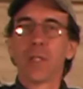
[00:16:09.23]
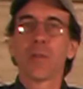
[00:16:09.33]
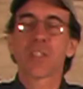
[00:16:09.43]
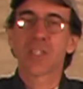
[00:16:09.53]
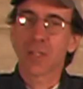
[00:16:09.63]

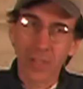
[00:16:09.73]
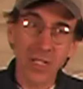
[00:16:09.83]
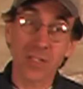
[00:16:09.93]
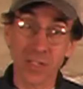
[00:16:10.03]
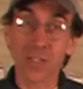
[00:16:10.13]
Looks as clean
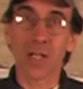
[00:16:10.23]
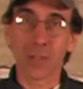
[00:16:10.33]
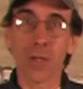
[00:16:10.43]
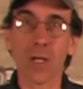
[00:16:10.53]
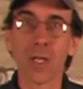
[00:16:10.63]
as it's going to
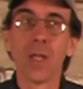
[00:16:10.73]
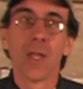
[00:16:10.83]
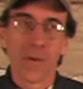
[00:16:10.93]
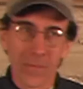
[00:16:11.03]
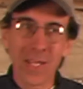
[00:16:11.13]
look
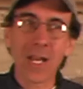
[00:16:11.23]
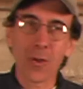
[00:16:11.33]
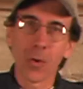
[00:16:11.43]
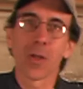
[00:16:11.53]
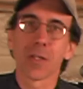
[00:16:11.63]
for getting
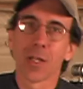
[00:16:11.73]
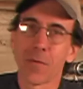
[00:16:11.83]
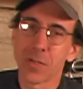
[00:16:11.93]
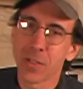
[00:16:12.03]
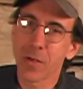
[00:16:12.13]
oil
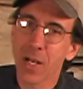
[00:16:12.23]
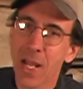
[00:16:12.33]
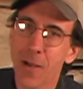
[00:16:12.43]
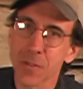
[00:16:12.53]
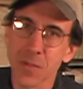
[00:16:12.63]
delivered to your
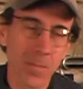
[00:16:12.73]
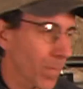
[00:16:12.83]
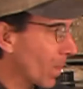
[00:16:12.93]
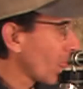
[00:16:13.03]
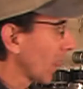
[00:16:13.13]
house.
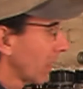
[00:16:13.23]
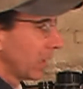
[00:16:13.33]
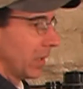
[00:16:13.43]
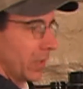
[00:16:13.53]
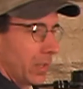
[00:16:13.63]

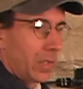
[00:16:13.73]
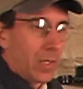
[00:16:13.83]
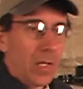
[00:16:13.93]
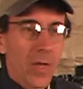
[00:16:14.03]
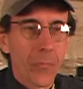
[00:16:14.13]

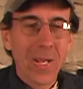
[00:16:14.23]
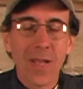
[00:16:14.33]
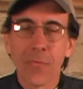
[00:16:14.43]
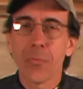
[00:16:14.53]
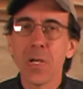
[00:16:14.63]
If we
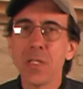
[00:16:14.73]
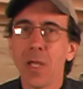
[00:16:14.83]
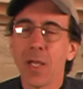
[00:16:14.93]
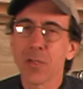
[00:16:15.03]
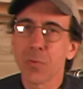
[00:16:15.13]
had 3
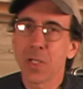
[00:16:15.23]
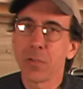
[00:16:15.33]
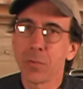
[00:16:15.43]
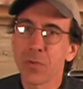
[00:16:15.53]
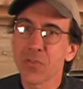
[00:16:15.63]
tanks, we could
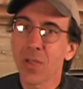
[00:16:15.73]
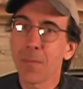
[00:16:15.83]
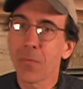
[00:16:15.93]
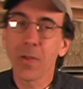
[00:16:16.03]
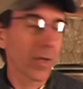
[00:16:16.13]
do the same
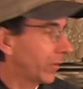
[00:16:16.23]
thing.